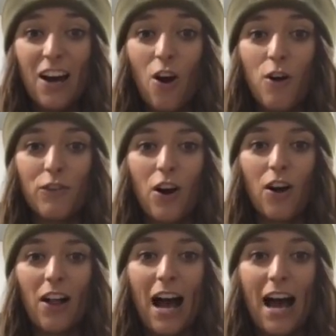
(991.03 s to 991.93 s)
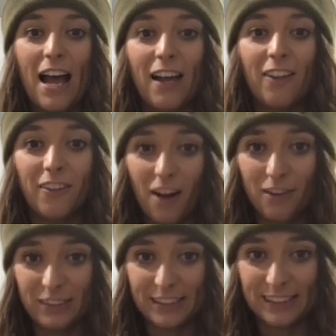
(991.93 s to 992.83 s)
Overall, I
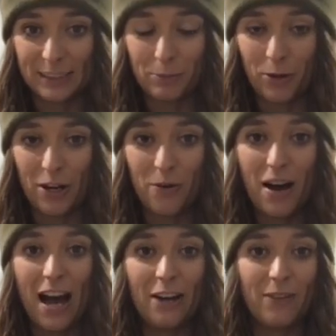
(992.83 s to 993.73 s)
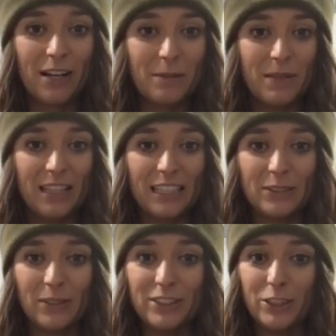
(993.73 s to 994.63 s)
love the 6.0. I recommend this
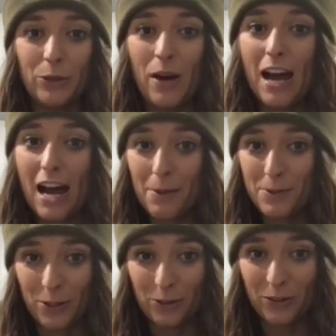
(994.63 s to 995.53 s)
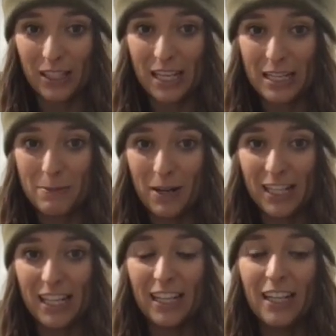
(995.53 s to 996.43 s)
one to absolutely
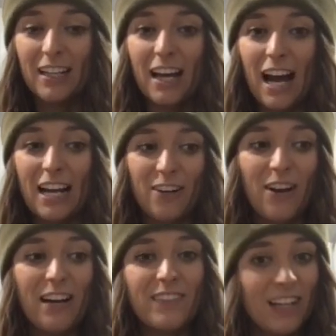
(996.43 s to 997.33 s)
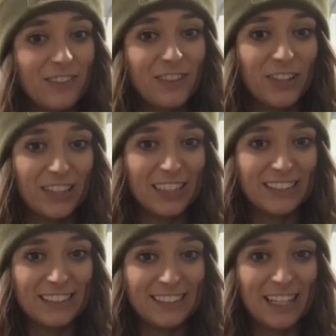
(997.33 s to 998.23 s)
anybody. I don't have enough good
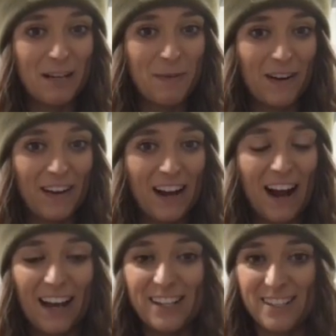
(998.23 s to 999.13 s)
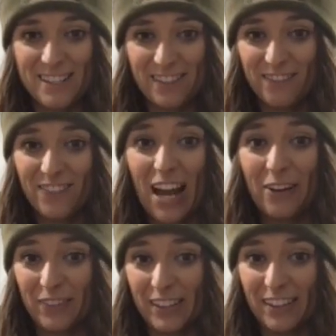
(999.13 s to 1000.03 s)
things to say about it. I
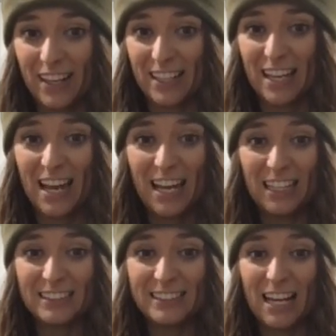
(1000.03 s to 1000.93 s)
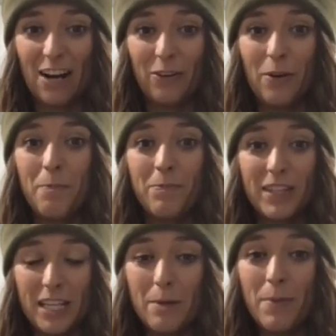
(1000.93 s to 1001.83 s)
really like it. Hands down,
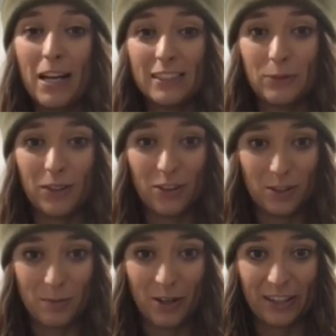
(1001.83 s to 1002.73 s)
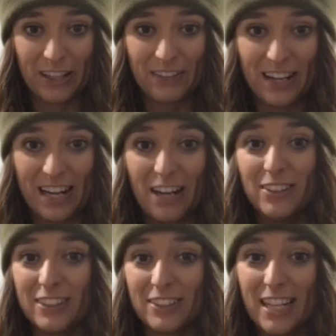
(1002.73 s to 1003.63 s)
the best one on the market right now
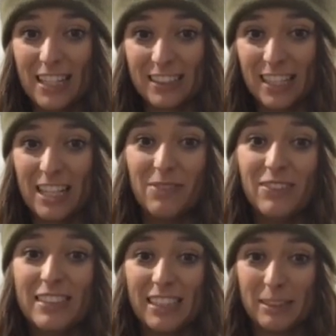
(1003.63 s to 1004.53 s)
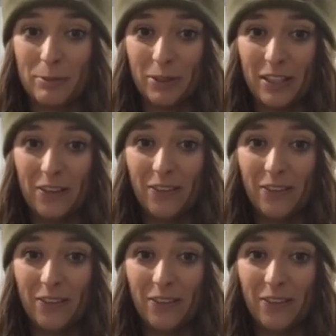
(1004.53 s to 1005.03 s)
is our Tactacam 6.0.